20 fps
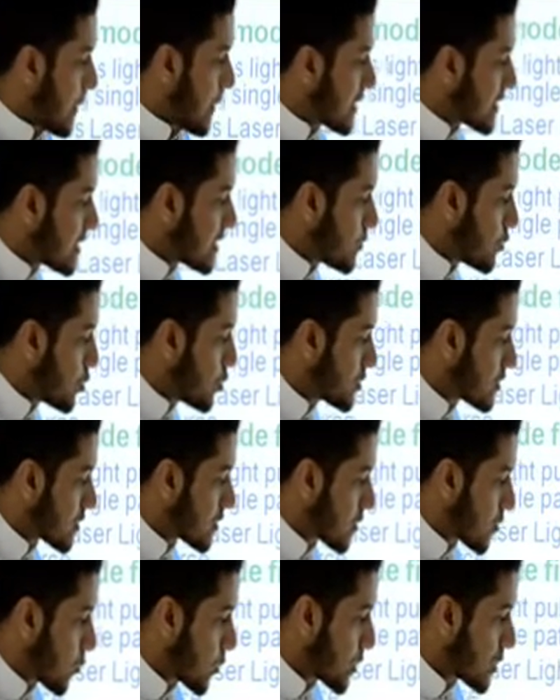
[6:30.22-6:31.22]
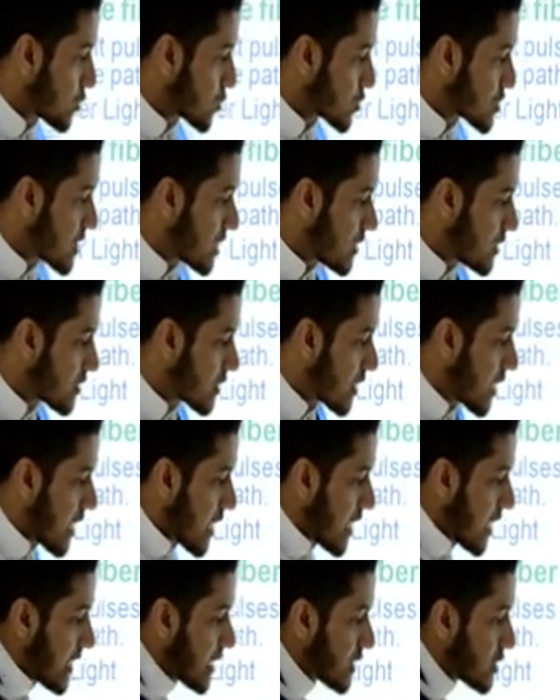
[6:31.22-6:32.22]
Multi-mode, when you send,
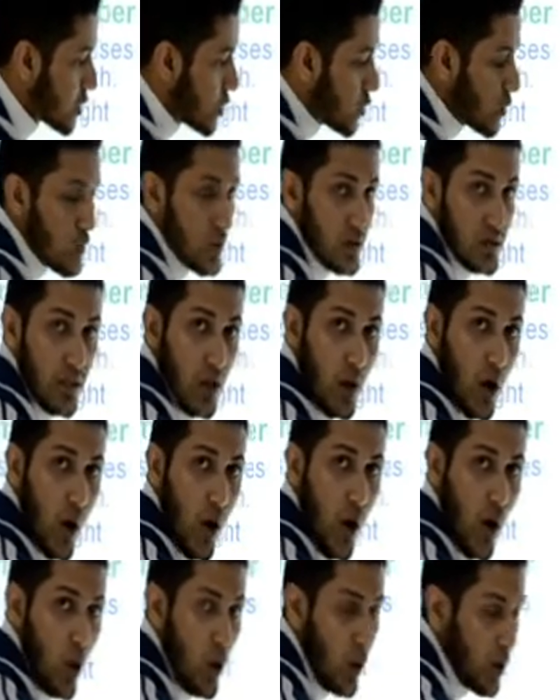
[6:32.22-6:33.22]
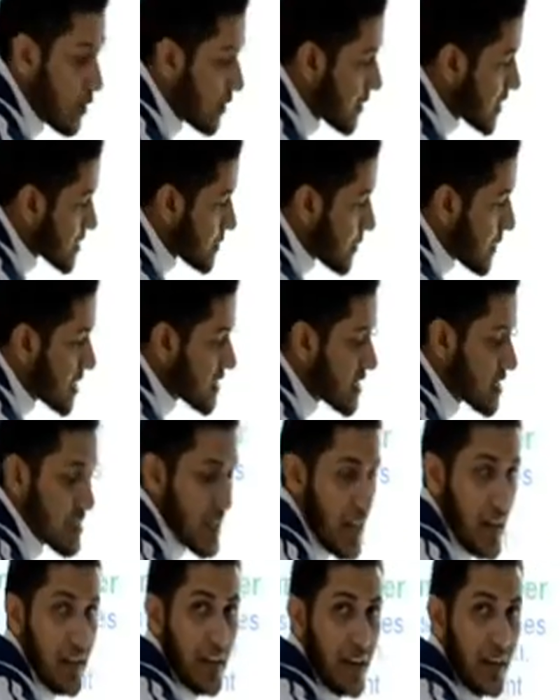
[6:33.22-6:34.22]
it uses all the
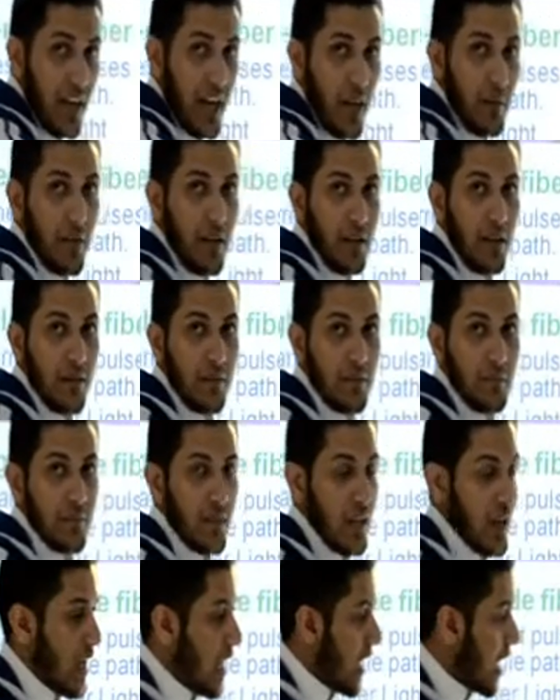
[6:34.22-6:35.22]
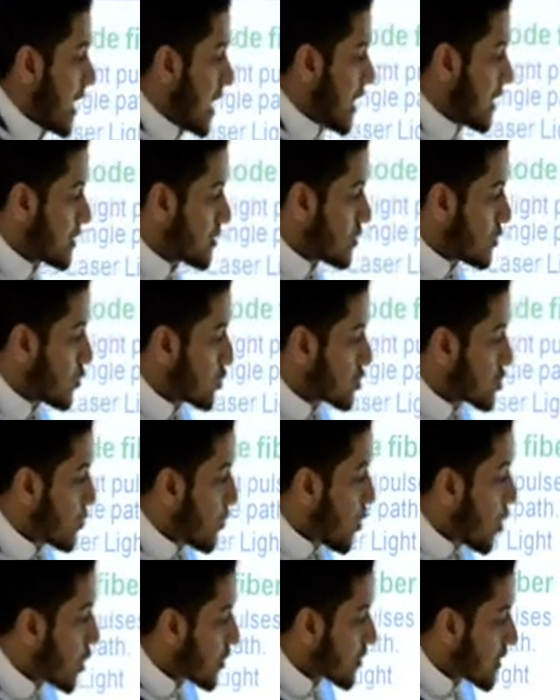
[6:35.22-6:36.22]
spaces in the cable and
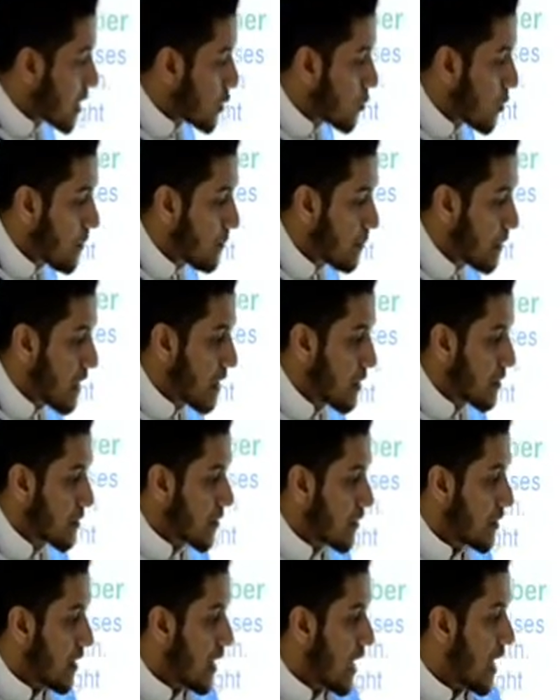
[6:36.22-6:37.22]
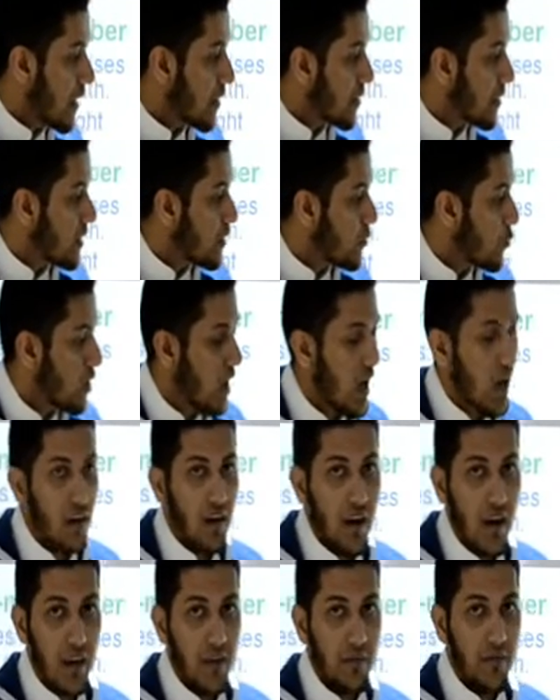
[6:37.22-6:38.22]
use more than one path, and then will
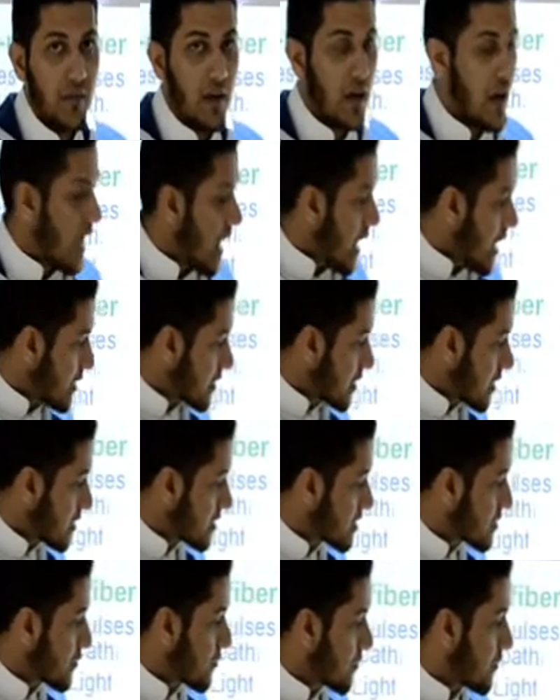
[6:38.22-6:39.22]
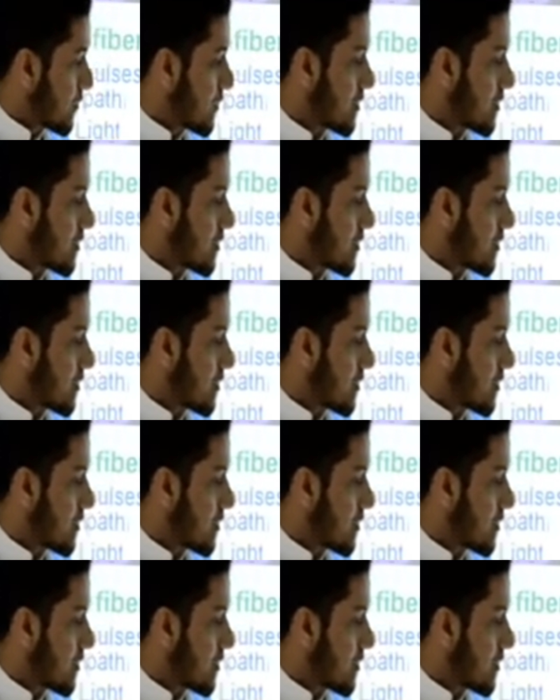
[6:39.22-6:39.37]
arrive, and it's